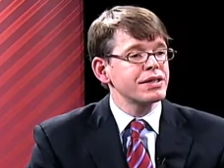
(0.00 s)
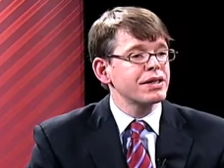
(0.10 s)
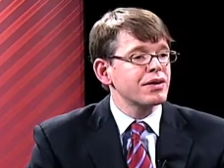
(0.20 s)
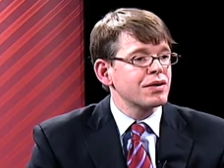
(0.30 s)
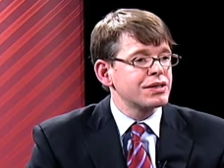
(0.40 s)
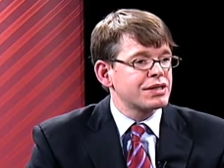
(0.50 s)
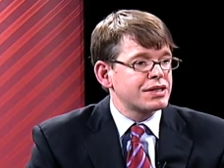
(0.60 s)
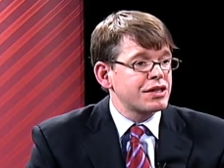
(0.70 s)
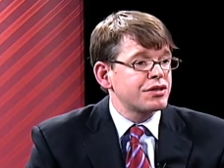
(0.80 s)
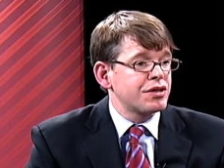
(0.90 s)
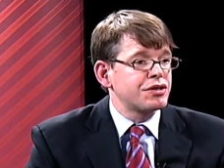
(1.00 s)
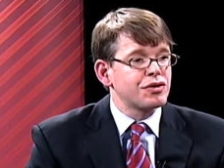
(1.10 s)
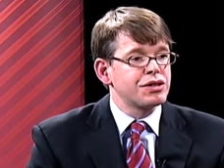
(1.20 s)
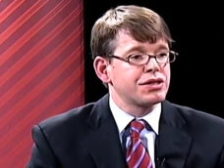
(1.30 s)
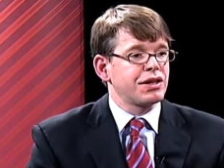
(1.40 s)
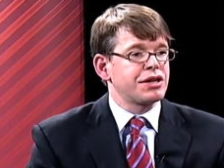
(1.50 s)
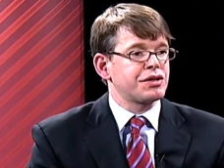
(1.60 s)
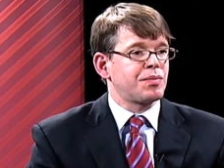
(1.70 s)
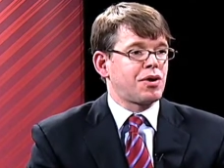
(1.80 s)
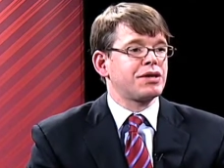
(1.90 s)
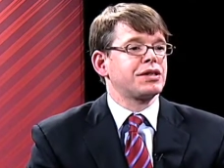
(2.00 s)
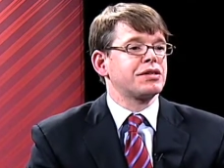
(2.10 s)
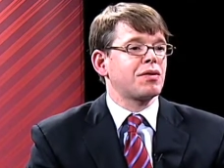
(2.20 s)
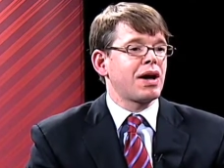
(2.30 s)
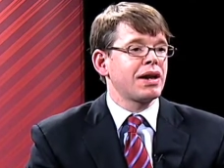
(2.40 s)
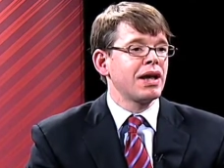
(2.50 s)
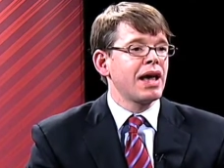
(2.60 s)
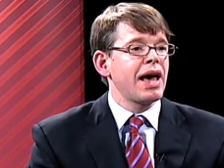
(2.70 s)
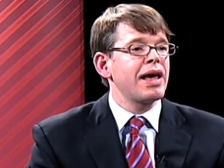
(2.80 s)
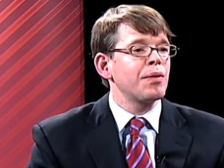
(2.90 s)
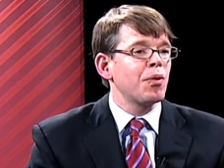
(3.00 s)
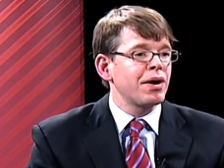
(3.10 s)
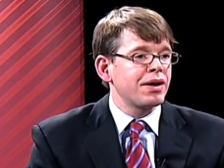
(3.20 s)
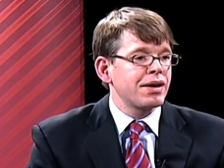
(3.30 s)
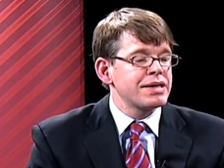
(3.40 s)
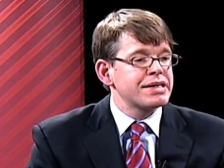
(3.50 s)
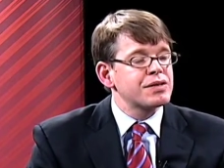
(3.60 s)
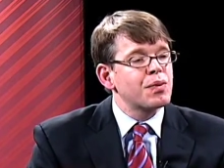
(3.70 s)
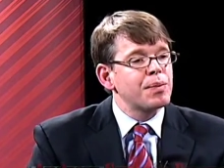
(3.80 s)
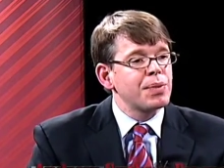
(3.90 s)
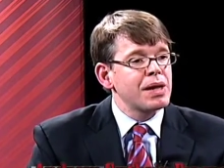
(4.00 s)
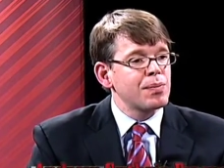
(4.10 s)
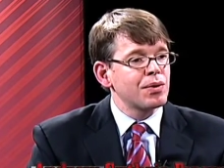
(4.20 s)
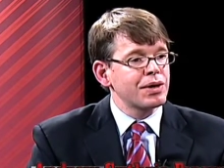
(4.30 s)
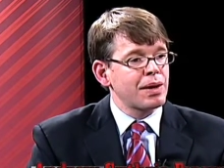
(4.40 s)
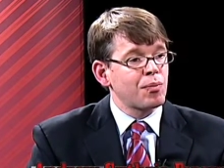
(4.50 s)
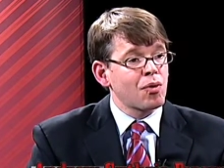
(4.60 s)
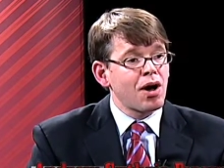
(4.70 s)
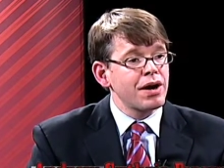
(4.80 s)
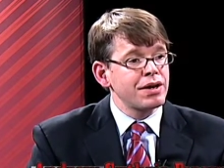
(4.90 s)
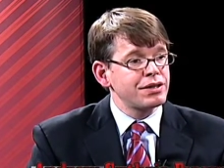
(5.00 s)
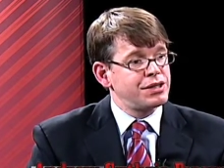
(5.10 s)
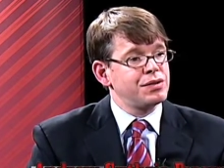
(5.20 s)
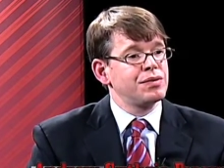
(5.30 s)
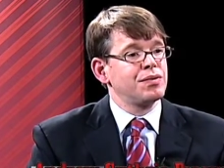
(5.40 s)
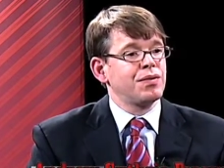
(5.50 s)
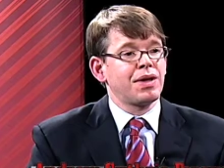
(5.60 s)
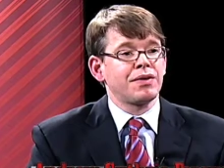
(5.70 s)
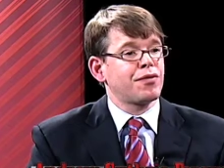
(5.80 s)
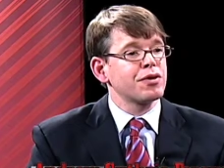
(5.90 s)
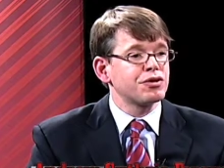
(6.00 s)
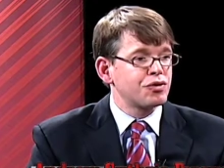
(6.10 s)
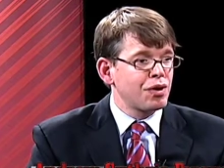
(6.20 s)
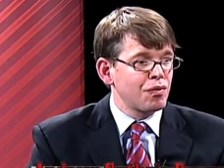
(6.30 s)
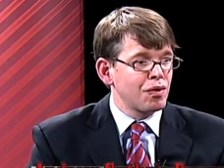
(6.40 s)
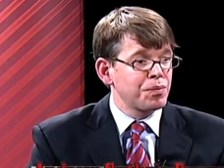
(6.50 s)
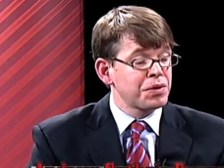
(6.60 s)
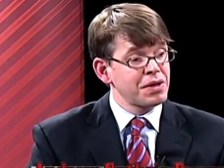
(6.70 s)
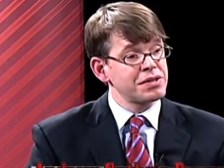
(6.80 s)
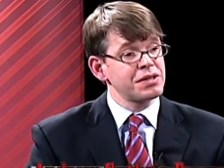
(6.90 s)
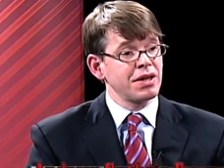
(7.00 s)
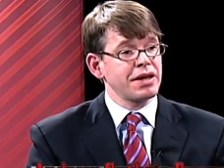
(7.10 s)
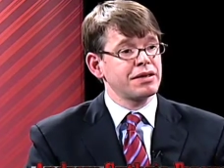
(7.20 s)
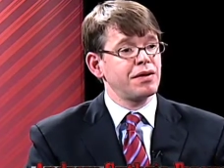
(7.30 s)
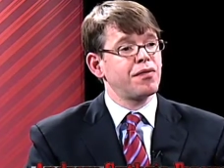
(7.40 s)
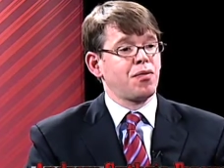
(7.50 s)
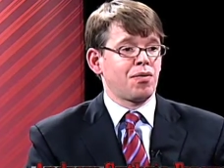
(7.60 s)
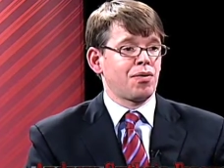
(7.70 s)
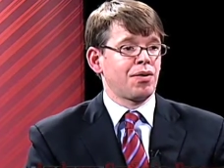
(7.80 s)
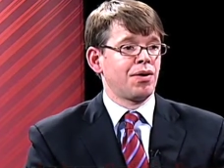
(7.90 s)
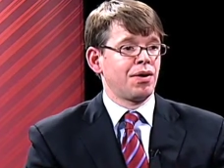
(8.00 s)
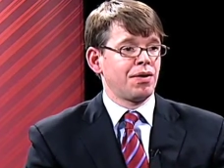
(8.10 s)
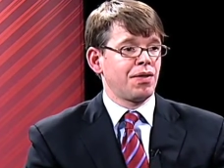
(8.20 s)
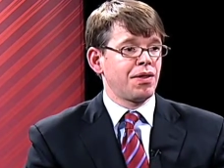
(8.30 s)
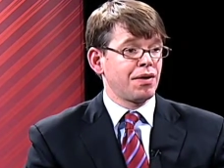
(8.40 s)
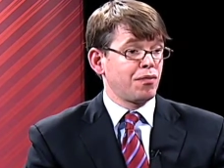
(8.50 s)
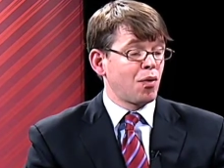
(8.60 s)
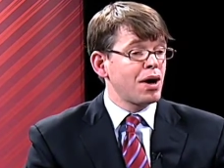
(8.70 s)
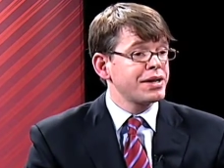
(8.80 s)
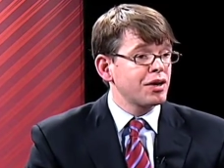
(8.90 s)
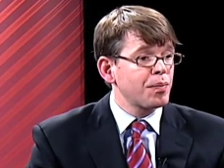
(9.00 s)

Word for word: dire is essentially the jury selection process, right? And what it is when people get brought into that first jury room, they're then selected for the voir dire